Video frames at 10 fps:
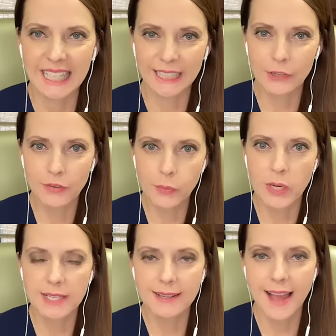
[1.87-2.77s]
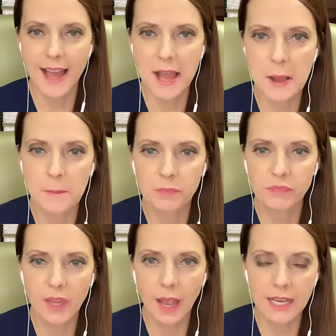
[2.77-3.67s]
Hello, everyone.
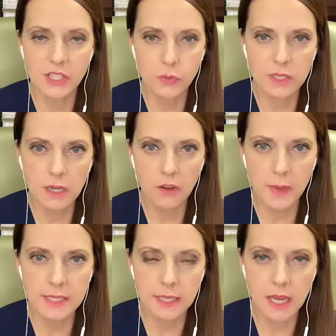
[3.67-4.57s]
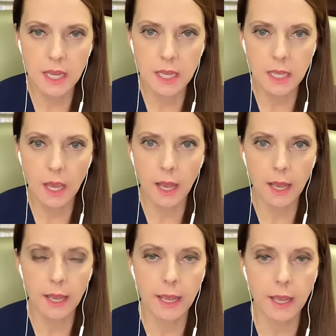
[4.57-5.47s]
I just want to start off by saying,
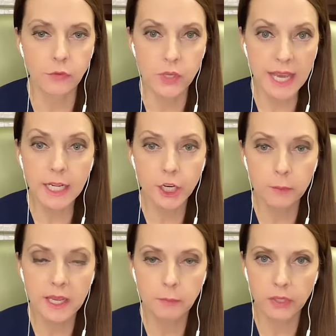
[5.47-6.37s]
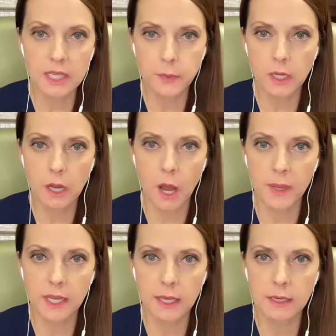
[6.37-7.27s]
if you can't hear me, please put a
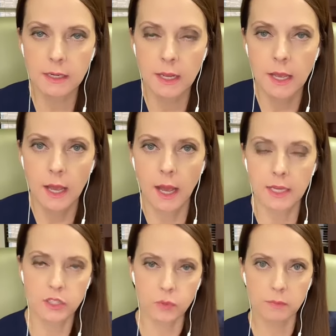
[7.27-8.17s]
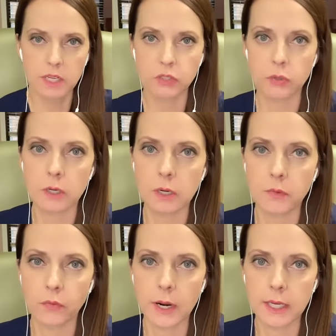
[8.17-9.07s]
comment in. I just want to make sure
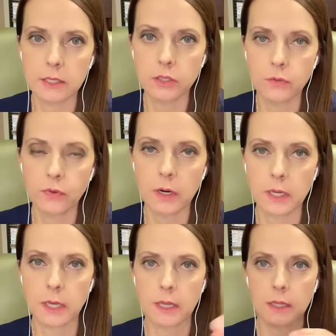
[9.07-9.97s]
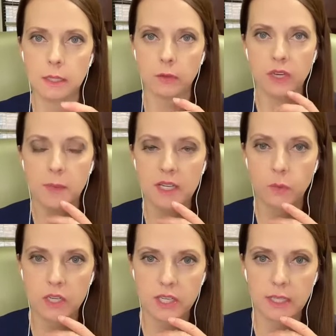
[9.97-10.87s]
before I get too far in that if anybody's
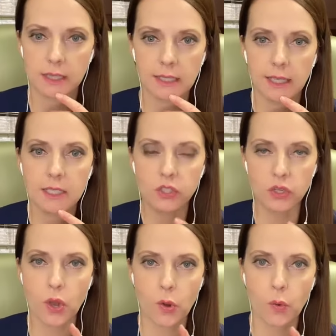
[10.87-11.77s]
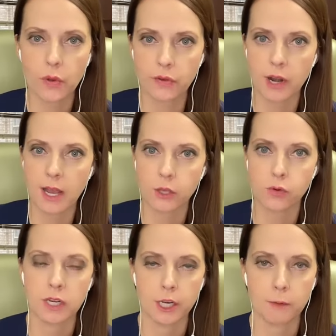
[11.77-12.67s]
watching that they let us know whether or not you
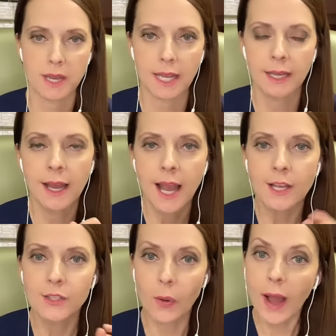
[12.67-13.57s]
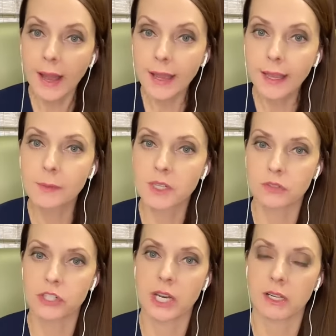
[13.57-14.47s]
can hear me. So I am
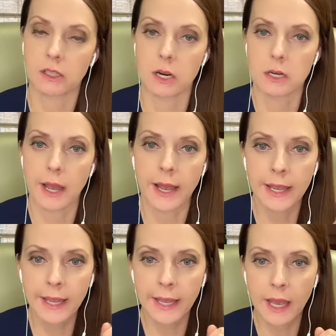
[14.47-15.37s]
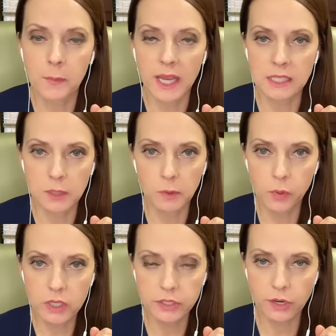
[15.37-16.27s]
Dr. Shannon Clark. I am a double
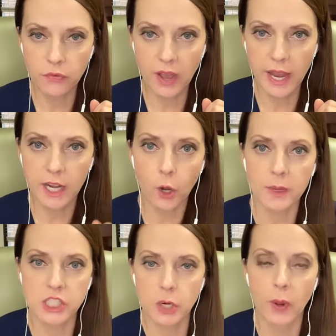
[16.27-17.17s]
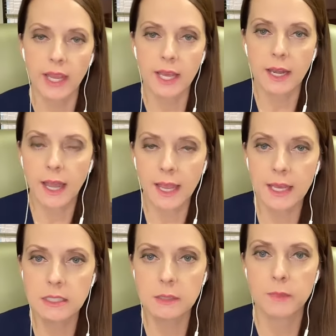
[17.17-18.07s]
board certified OBGYN
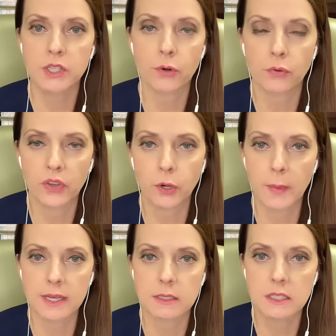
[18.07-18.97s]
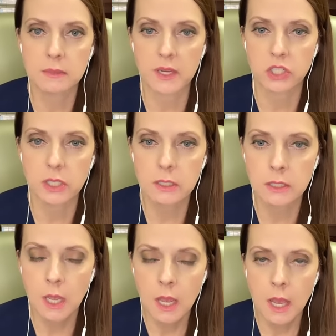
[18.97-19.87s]
and maternal fetal medicine
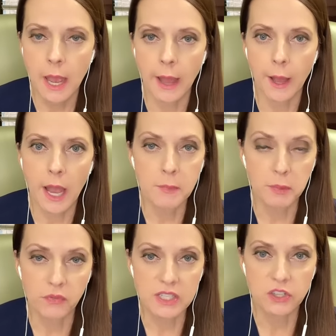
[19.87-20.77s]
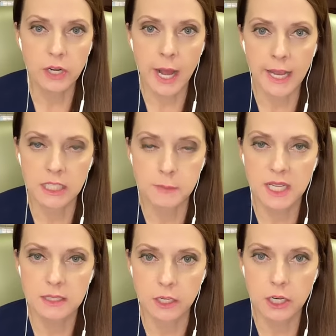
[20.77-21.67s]
specialist. I'm a professor at an academic
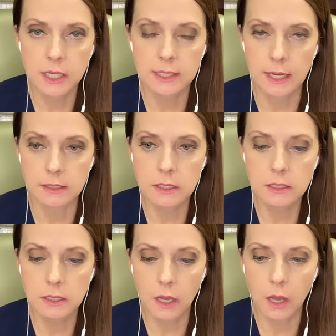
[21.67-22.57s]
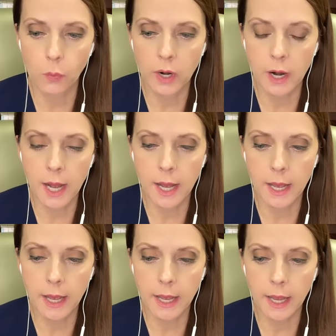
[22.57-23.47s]
center in Texas where
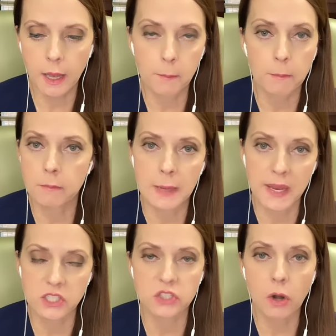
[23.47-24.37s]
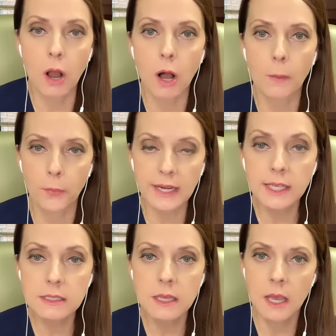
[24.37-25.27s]
my patients are all
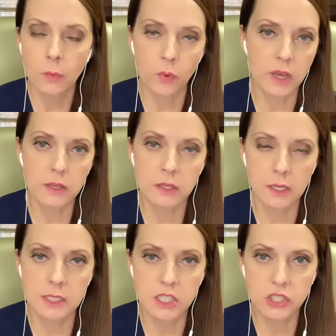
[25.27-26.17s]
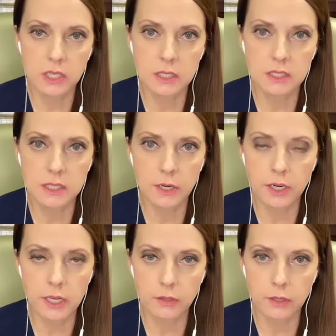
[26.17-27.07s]
pregnant with conditions that are
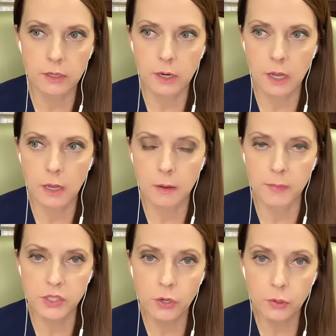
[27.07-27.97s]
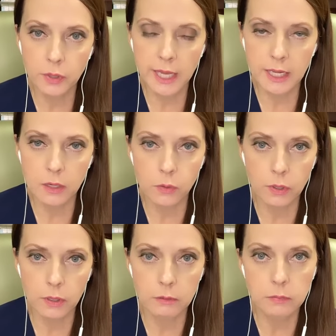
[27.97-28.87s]
either maternal related
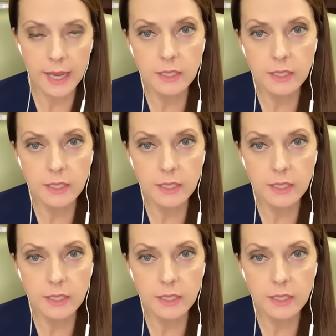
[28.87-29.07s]
or